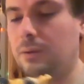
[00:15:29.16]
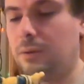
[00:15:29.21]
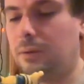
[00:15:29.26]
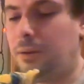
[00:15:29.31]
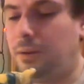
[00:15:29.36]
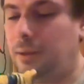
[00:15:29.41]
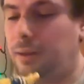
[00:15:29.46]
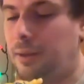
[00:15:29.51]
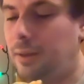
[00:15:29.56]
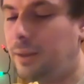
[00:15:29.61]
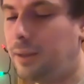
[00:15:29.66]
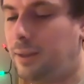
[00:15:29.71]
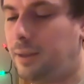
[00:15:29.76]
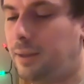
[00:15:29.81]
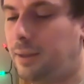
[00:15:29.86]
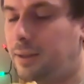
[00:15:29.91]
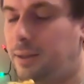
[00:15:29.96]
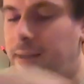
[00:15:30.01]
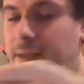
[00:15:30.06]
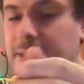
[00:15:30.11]

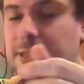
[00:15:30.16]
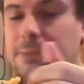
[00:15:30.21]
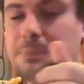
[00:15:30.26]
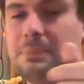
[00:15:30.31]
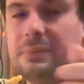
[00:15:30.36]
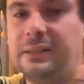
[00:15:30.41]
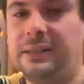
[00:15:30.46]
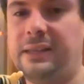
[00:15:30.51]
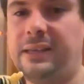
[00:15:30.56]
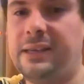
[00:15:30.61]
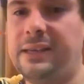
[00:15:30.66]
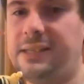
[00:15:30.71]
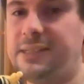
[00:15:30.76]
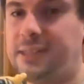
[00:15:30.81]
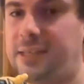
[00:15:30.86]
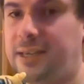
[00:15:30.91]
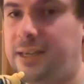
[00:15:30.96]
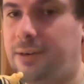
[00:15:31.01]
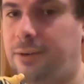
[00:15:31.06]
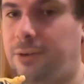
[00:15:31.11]
And let's place
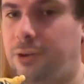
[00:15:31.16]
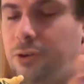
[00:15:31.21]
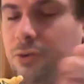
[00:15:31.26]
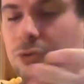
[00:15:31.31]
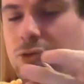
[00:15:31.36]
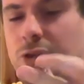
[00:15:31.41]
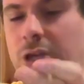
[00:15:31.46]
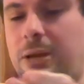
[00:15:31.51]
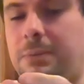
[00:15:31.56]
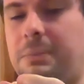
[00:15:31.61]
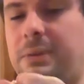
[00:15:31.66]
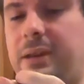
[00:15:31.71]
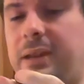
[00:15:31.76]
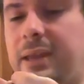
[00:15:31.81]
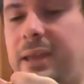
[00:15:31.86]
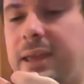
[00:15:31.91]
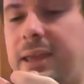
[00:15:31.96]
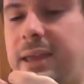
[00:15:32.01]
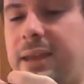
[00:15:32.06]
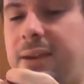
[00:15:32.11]
our Hugh Jackman
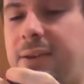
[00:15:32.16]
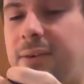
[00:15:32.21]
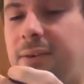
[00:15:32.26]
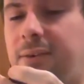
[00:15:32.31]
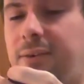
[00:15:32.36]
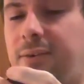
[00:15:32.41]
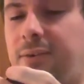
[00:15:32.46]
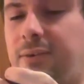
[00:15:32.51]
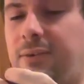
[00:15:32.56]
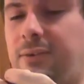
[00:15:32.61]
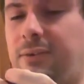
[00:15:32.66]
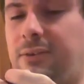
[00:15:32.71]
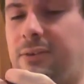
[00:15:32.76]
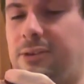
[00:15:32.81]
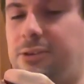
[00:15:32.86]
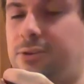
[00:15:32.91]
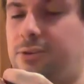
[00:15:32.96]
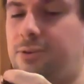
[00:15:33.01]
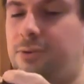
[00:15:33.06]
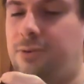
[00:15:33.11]
head
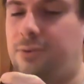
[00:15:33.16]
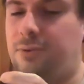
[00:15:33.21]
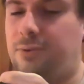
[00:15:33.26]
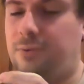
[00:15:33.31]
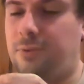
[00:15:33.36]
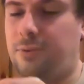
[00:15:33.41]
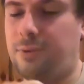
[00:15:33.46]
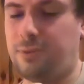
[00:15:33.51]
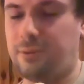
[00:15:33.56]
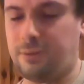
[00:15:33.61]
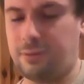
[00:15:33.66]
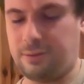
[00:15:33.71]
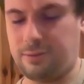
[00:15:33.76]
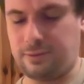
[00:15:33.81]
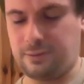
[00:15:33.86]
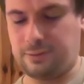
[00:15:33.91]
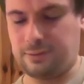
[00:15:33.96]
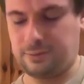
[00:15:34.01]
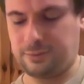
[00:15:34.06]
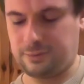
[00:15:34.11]
onto
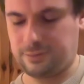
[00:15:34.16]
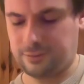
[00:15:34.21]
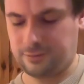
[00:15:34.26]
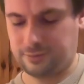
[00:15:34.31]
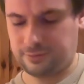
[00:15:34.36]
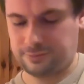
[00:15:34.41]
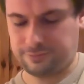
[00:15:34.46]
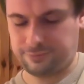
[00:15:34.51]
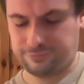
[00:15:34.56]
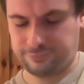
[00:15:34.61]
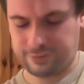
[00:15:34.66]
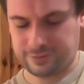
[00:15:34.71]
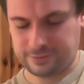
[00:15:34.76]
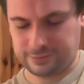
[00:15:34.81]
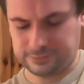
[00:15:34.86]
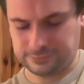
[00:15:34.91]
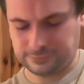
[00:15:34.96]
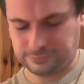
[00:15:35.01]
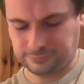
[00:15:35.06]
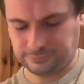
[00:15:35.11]
the
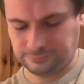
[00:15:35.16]
figure.